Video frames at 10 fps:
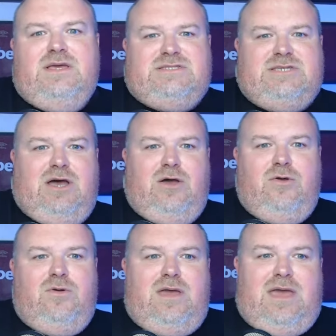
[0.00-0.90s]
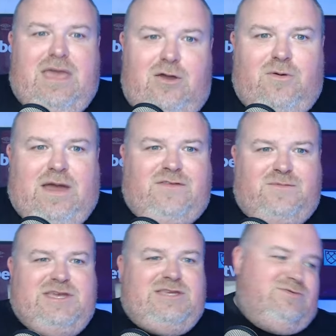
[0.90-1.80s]
So he'll have the
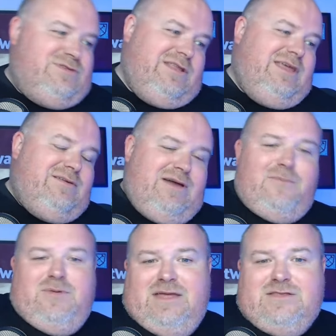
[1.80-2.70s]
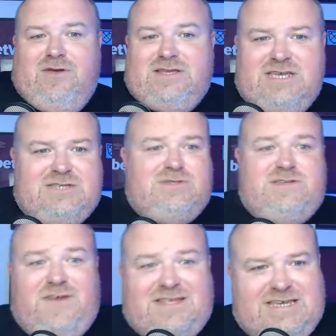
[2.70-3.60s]
potential to link up with the under 18s, which
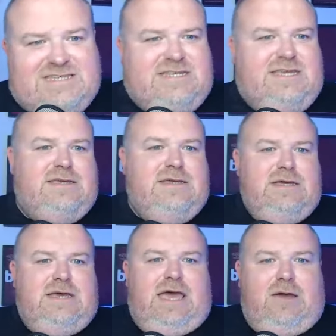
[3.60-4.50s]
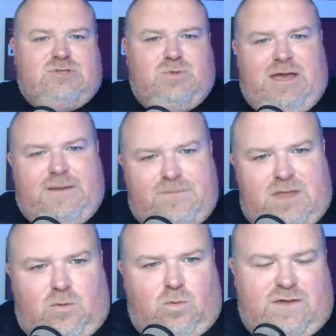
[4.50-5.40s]
is fantastic. Elsewhere,
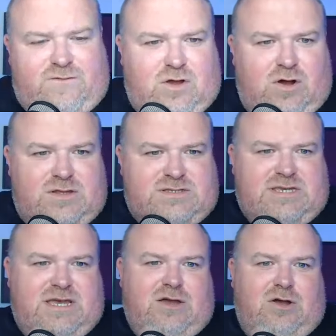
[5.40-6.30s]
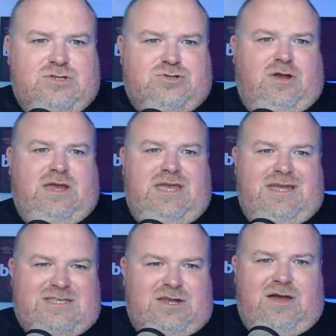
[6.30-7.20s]
we've got uh,
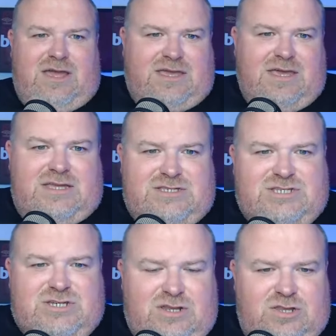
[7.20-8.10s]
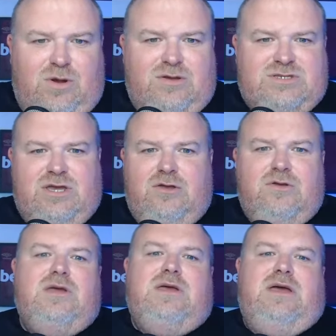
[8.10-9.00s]
Andre Dyke, Ginjana Nuoso,
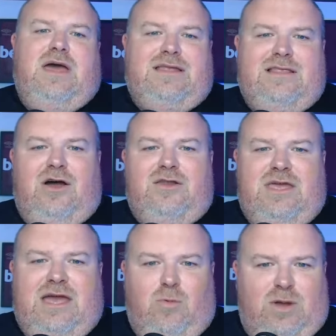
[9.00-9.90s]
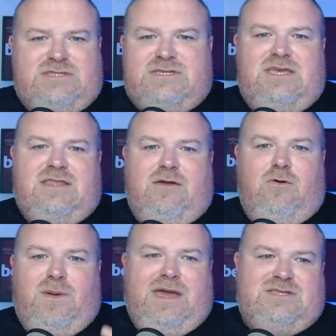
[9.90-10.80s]
and Lani Owasi. They
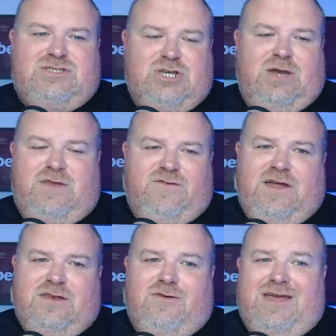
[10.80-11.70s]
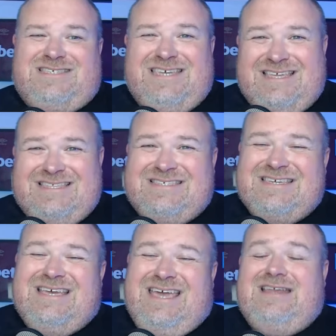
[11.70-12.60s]
will be heading to Germany for the under 18s,
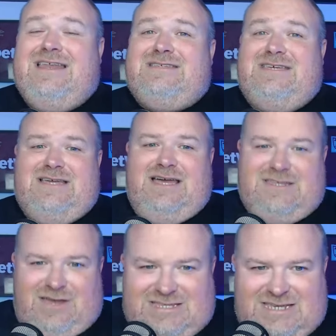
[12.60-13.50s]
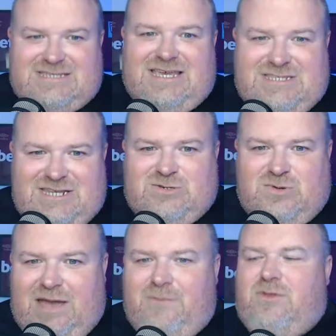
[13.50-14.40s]
England under 18s
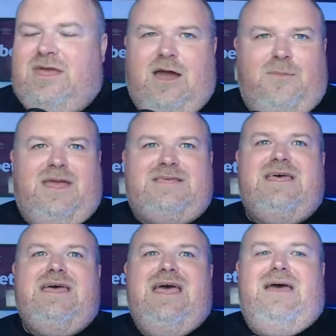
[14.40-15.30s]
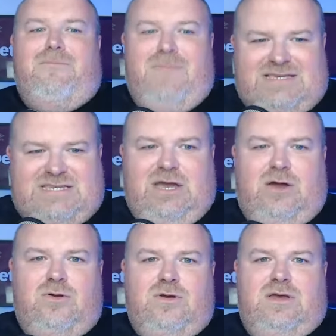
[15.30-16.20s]
international camp, but they go up against
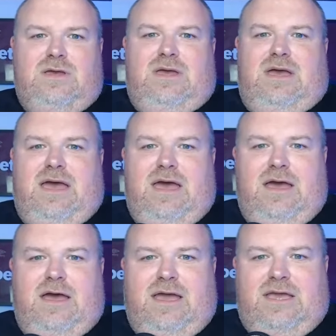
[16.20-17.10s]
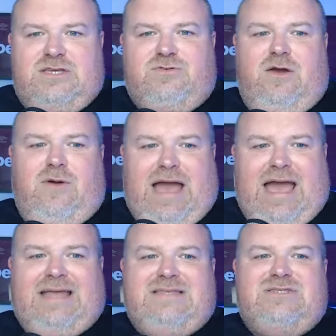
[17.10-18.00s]
Mexico uh, Israel
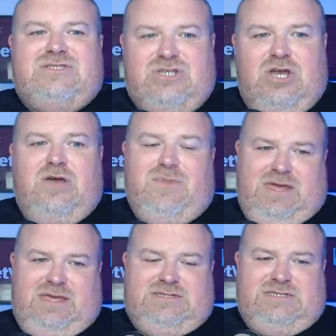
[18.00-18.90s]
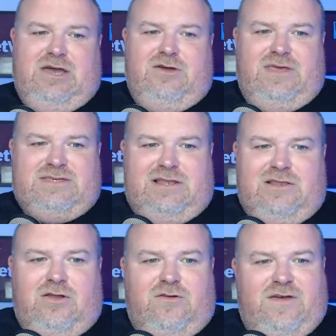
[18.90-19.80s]
and Germany. So there's a
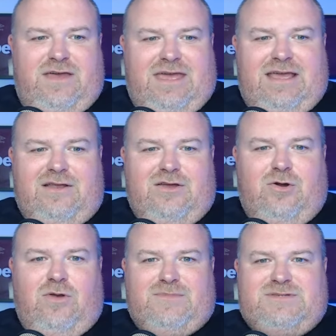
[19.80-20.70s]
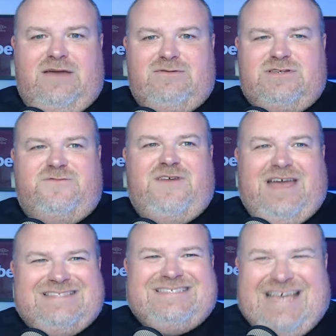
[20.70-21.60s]
lot of uh, England call ups there, which is
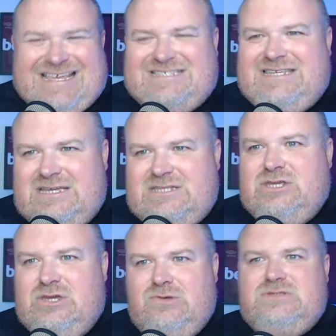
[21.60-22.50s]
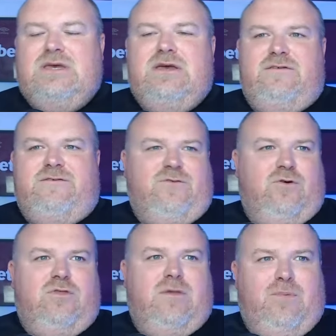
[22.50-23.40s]
fantastic news
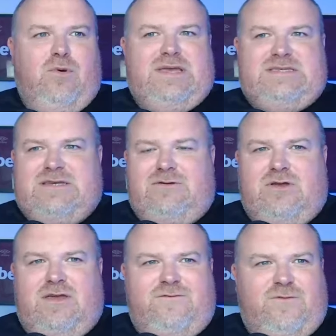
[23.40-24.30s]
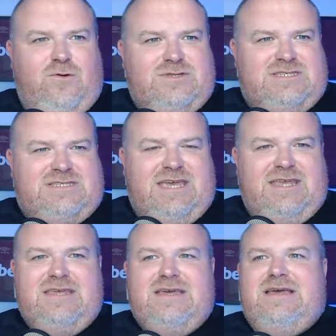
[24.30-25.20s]
for the boys. So looking forward to
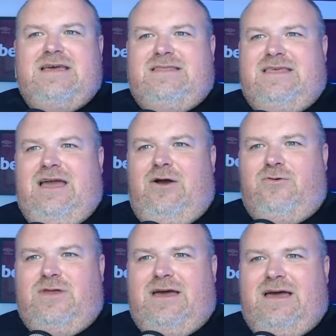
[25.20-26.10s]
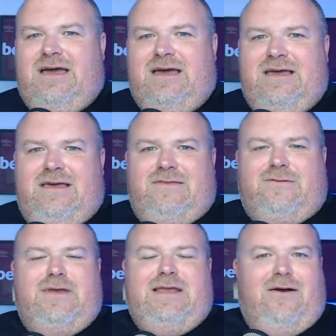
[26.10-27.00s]
seeing the old uh,
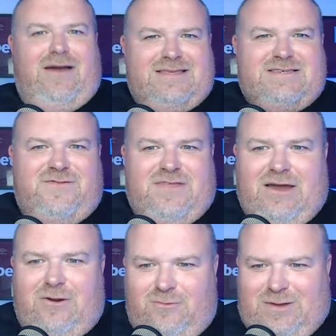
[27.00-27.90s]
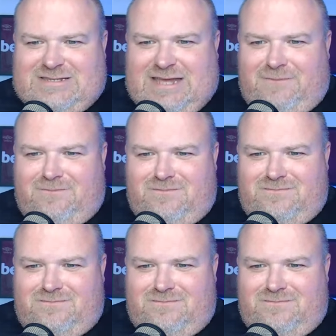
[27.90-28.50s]
three lines for the old West Ham.